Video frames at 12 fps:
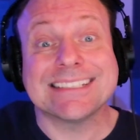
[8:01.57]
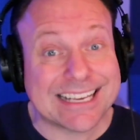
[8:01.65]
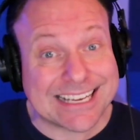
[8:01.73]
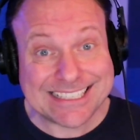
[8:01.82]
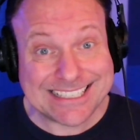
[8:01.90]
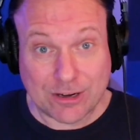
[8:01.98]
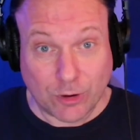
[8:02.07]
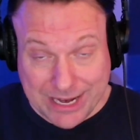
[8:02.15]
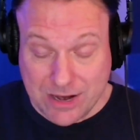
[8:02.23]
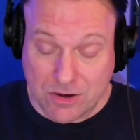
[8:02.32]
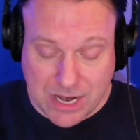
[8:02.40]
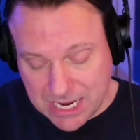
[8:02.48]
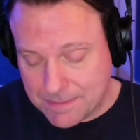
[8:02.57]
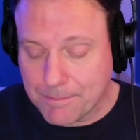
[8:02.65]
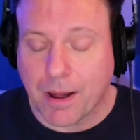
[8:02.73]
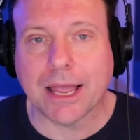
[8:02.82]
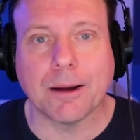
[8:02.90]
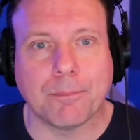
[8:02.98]
I sit here in
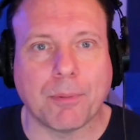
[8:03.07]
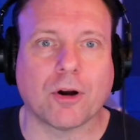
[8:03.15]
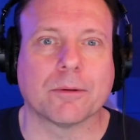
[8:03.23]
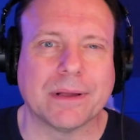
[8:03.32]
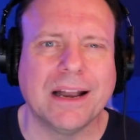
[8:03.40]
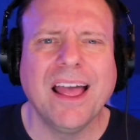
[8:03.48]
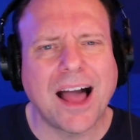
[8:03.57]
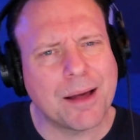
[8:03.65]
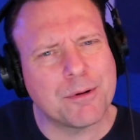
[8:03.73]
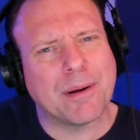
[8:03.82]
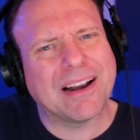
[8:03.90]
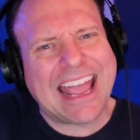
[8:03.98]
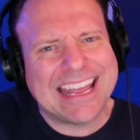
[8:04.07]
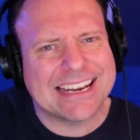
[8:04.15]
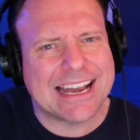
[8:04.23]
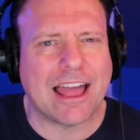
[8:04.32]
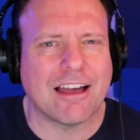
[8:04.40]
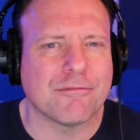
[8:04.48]
my apartment, I'm about eight and
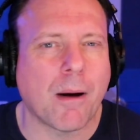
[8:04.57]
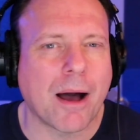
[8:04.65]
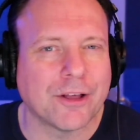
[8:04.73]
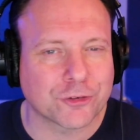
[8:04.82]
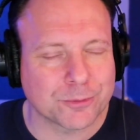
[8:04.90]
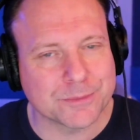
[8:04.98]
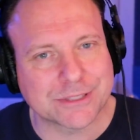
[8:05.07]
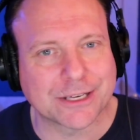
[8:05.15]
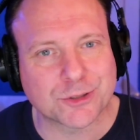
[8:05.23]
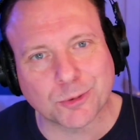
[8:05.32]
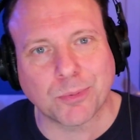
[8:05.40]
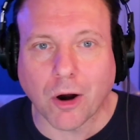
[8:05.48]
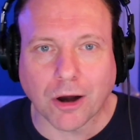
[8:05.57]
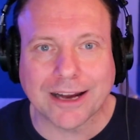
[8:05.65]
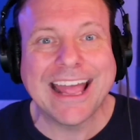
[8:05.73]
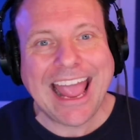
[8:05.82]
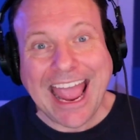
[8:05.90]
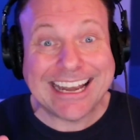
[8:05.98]
a half miles from Central Park.
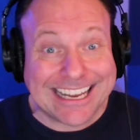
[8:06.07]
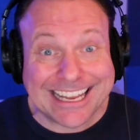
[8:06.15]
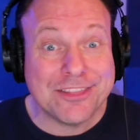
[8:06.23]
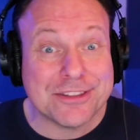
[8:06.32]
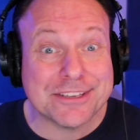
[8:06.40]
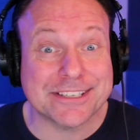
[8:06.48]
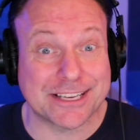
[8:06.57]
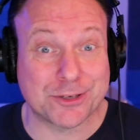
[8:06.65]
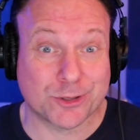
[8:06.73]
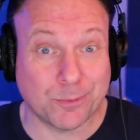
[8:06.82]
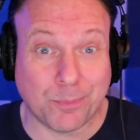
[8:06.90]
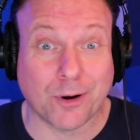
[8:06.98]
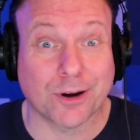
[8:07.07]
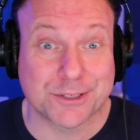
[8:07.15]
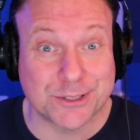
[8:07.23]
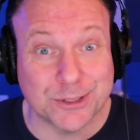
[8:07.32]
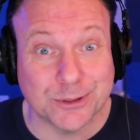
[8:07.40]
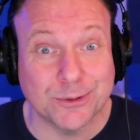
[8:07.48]
And in the Central Park
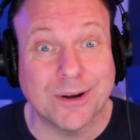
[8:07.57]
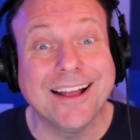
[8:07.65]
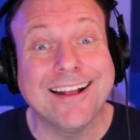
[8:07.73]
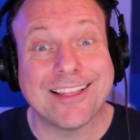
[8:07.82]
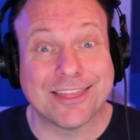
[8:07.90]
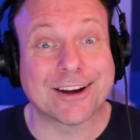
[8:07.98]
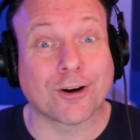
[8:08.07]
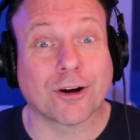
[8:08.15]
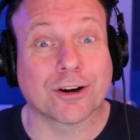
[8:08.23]
Zoo, there are